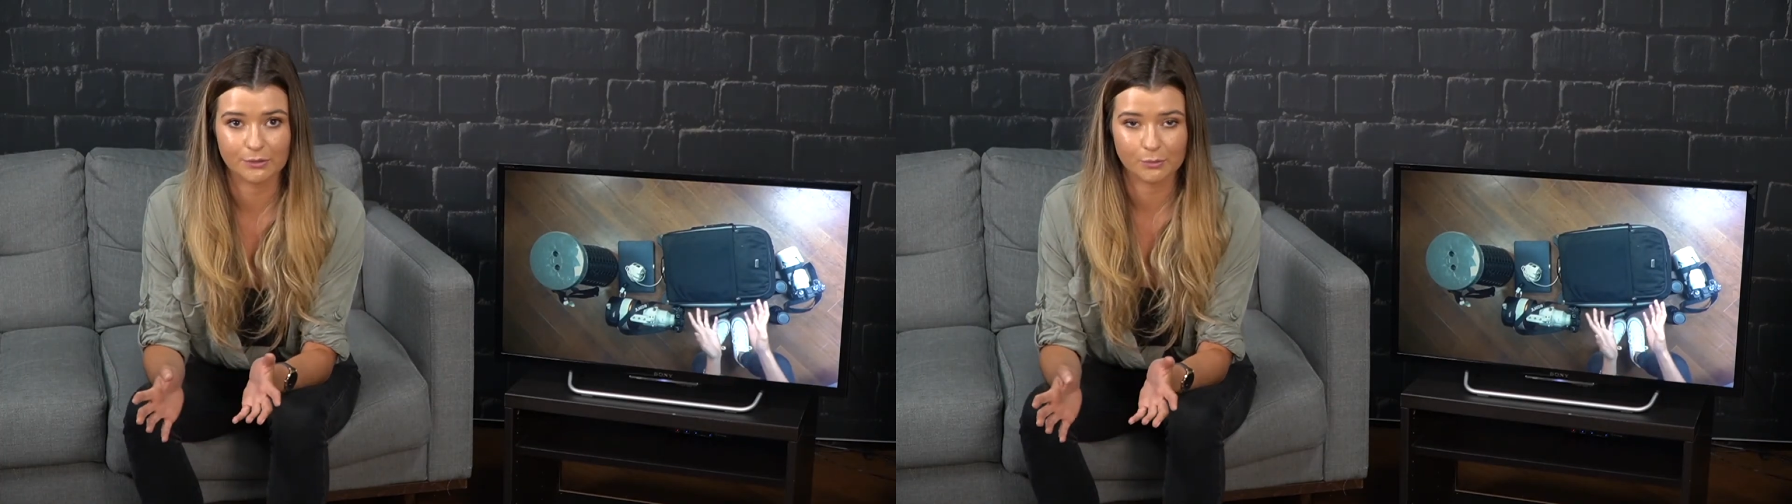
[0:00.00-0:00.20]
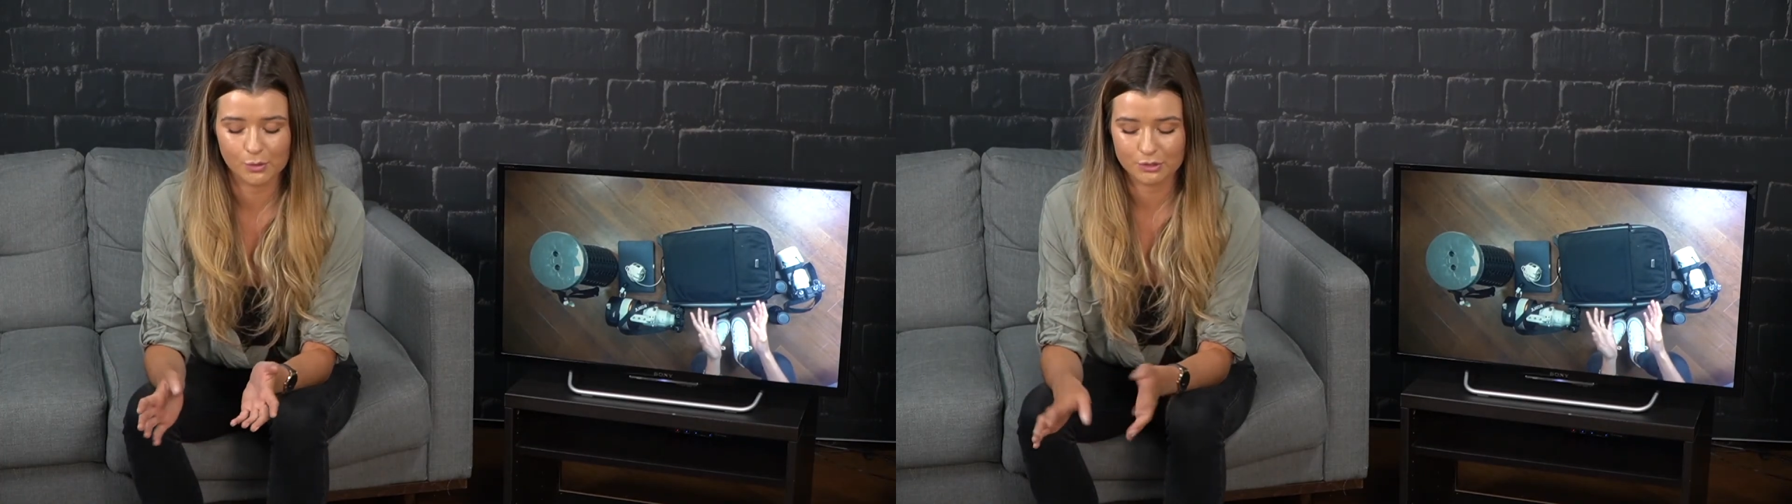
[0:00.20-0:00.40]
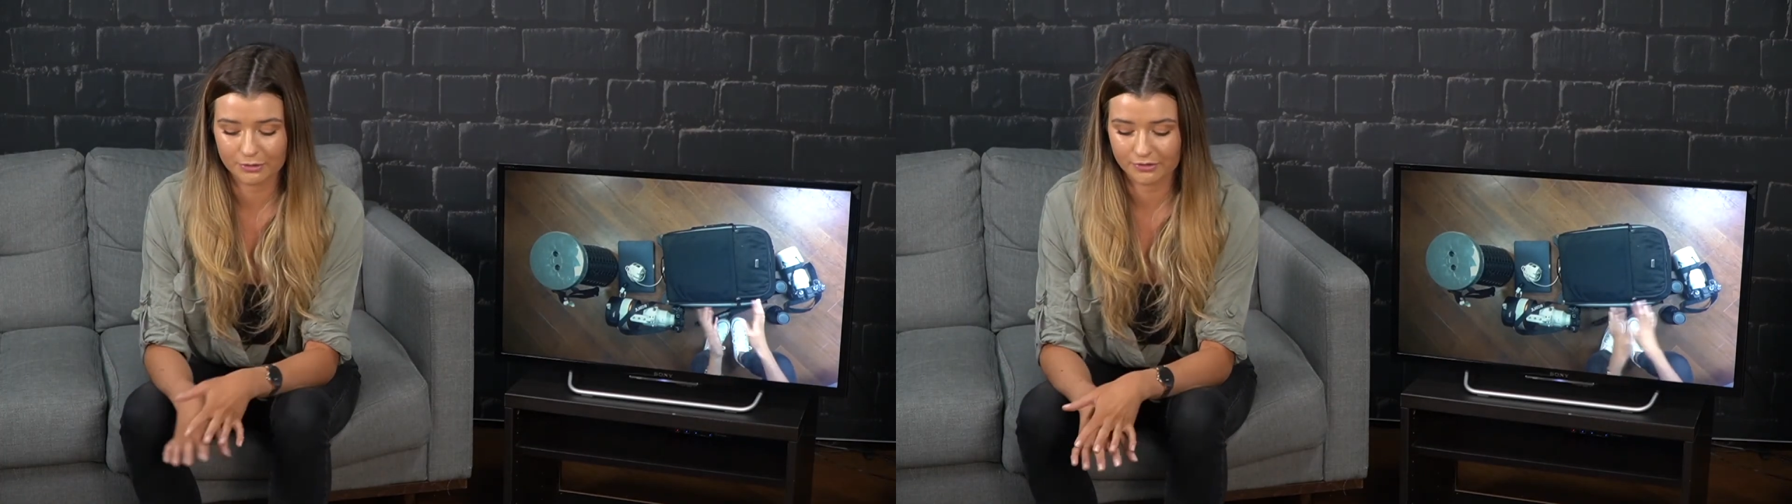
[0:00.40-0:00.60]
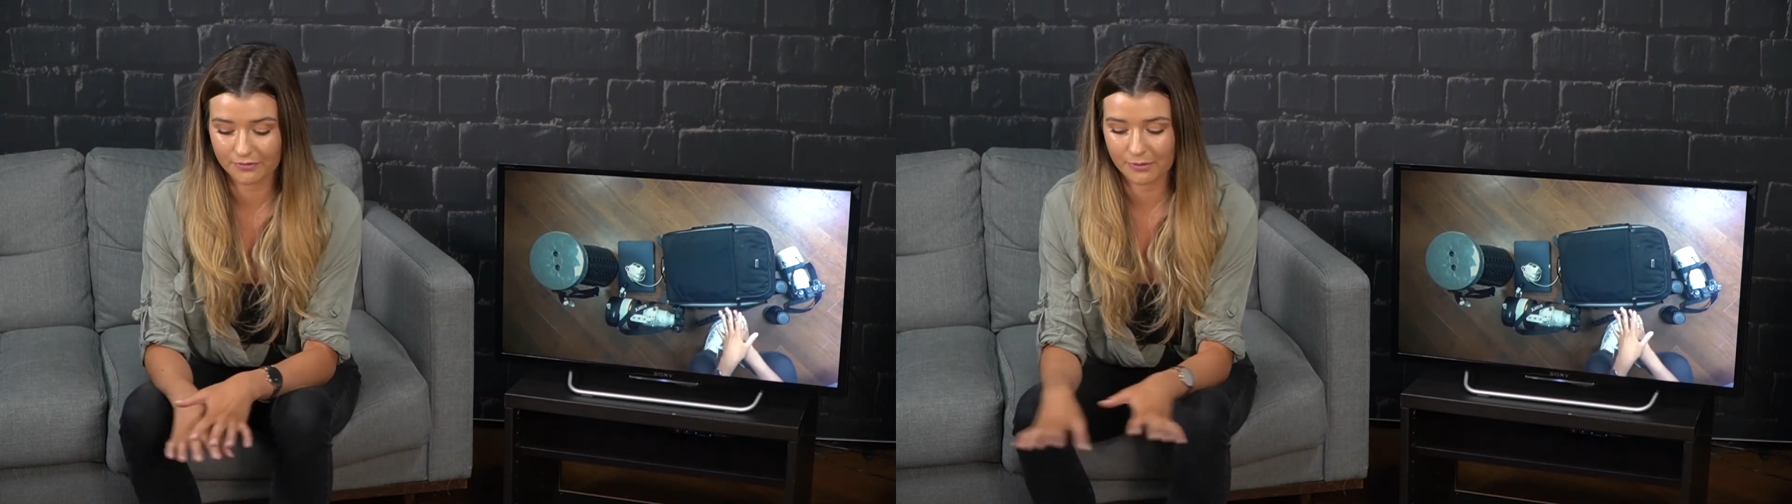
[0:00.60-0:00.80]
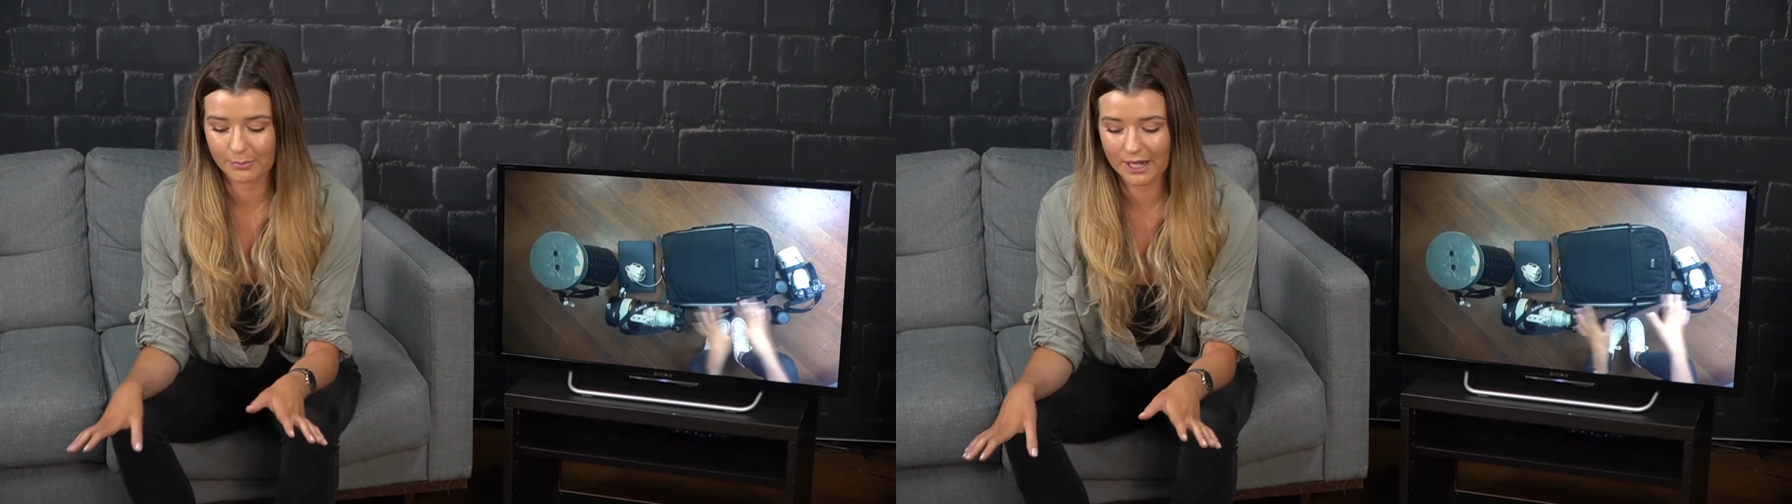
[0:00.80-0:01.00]
a waterproof
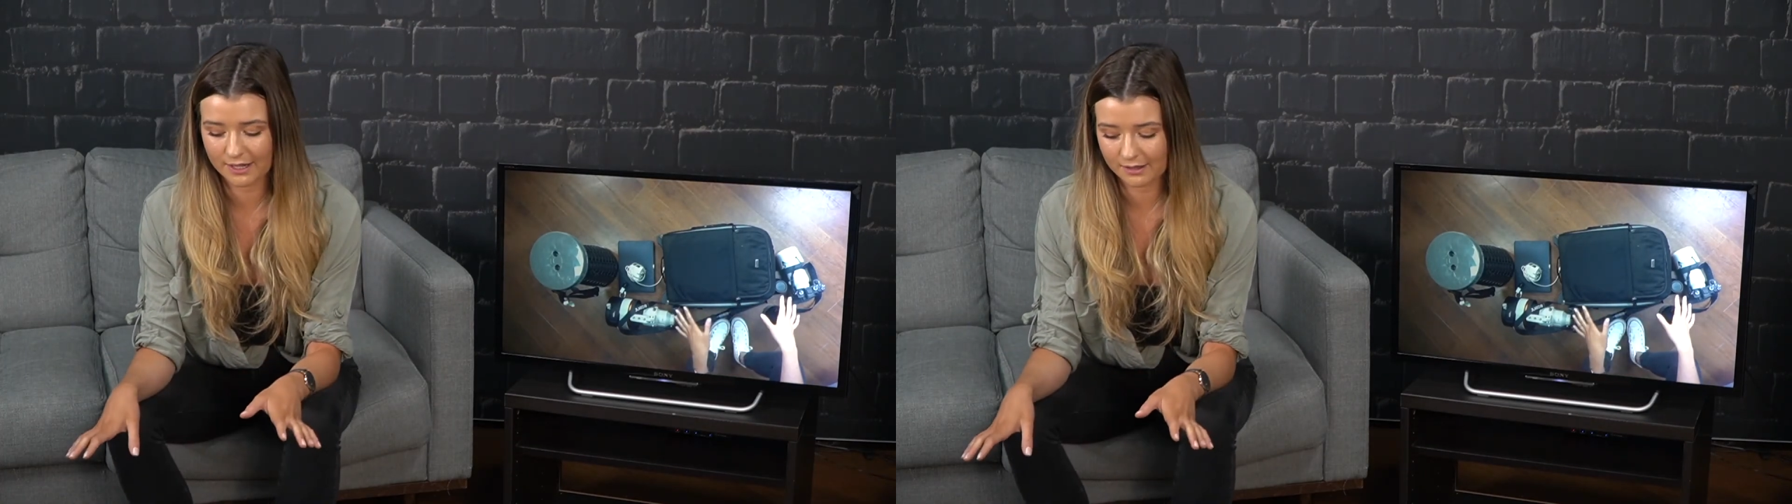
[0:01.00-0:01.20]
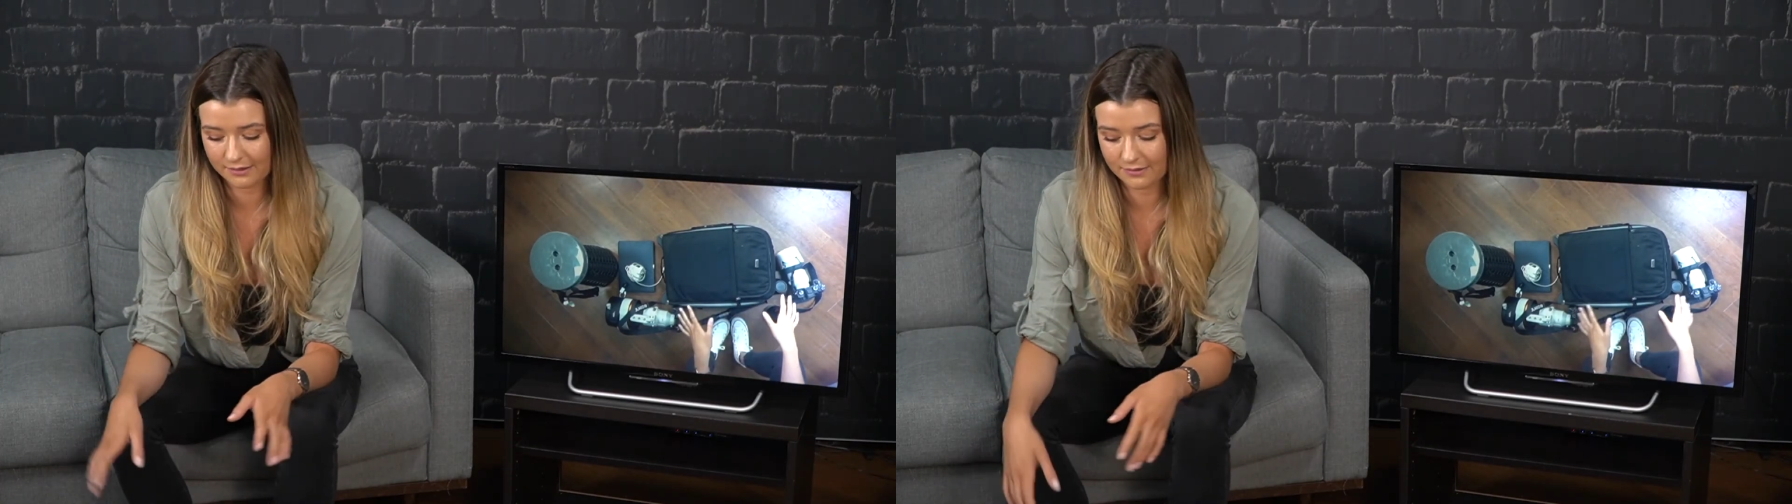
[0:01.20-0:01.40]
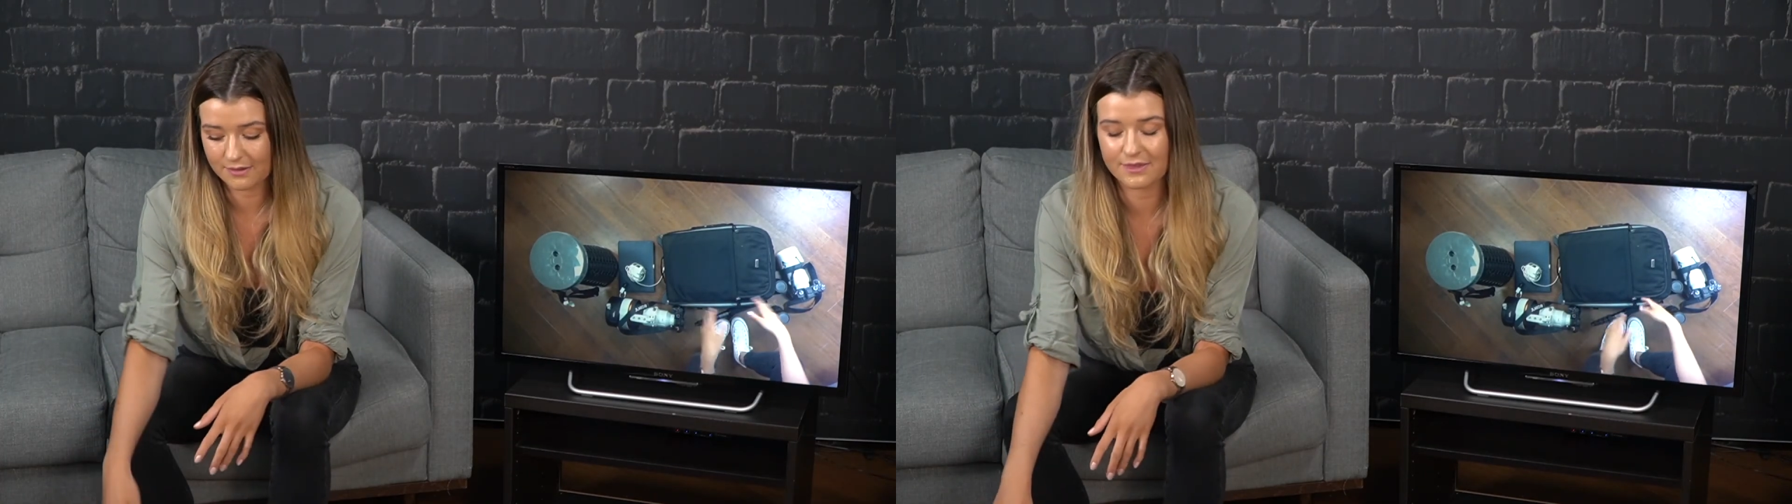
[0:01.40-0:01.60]
for the bag.